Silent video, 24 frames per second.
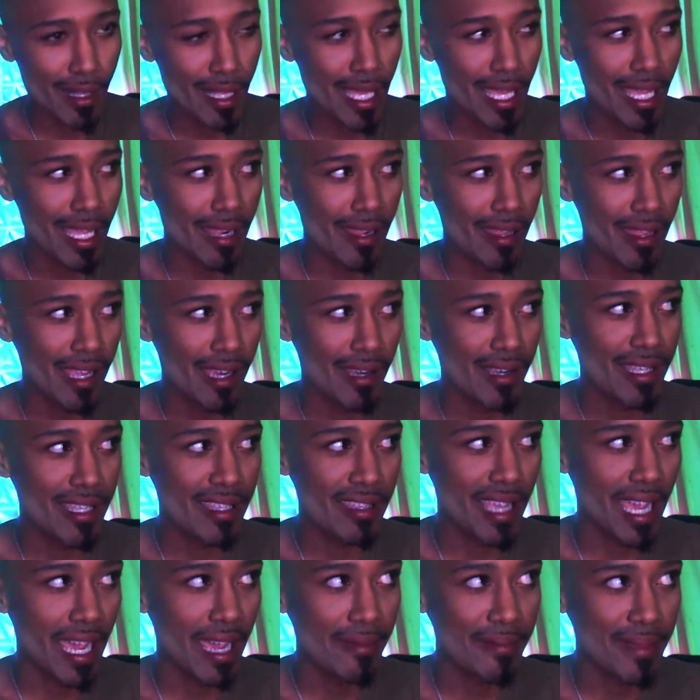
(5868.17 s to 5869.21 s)
And there's
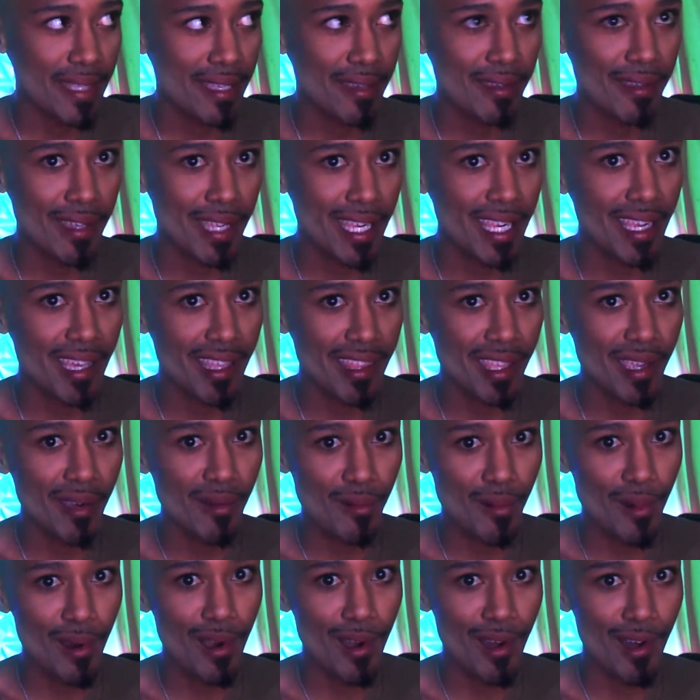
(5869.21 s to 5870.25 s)
absolutely nothing
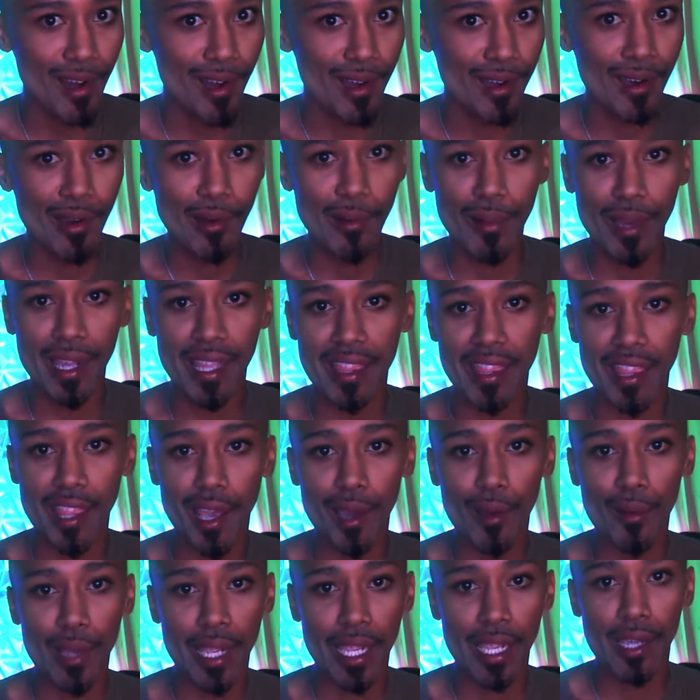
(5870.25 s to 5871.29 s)
wrong with
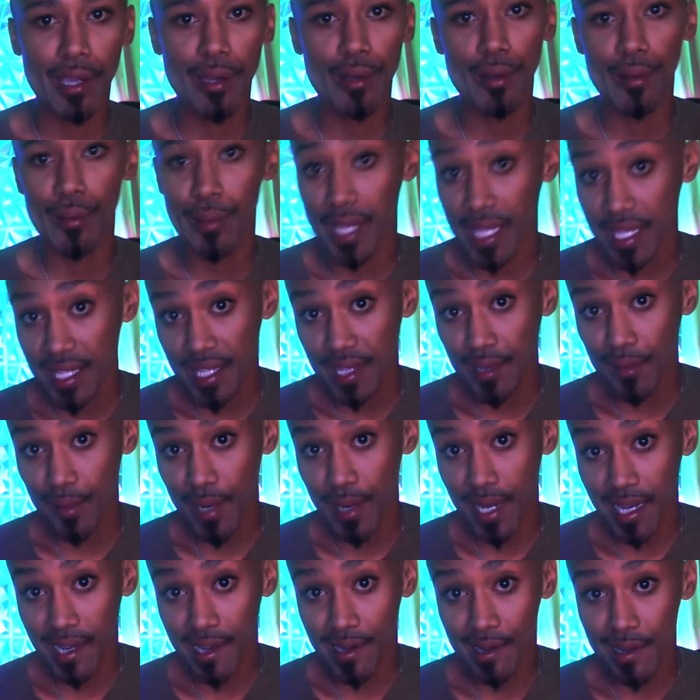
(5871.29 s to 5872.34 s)
knowing who means you
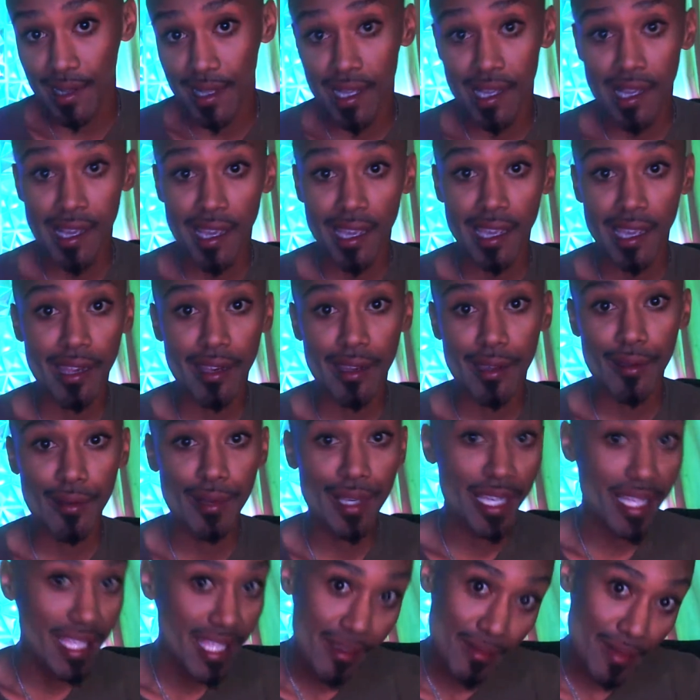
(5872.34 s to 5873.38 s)
well and who
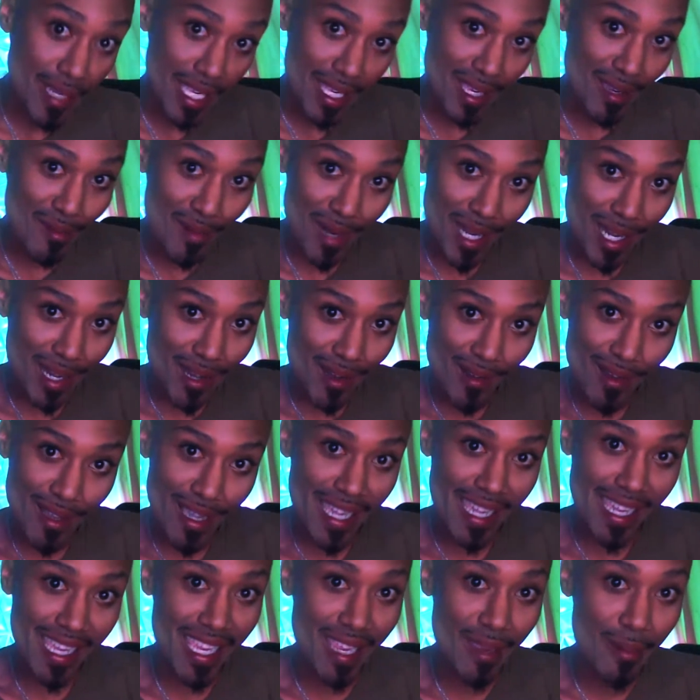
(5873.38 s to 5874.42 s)
doesn't mean you well,
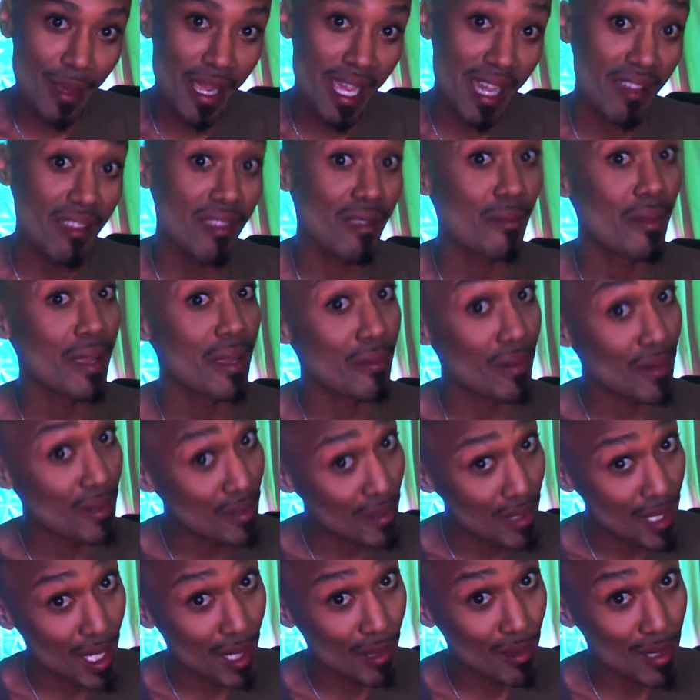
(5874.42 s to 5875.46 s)
and keeping out the people who
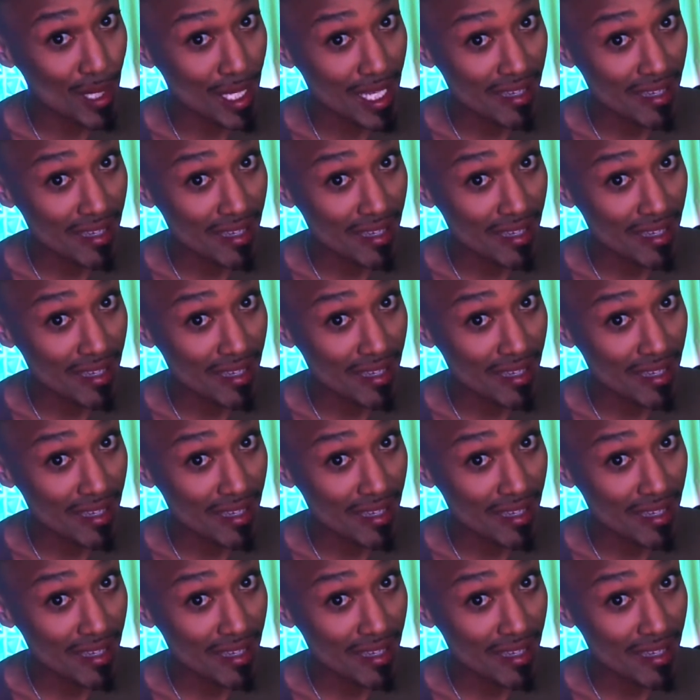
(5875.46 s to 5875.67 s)
don't.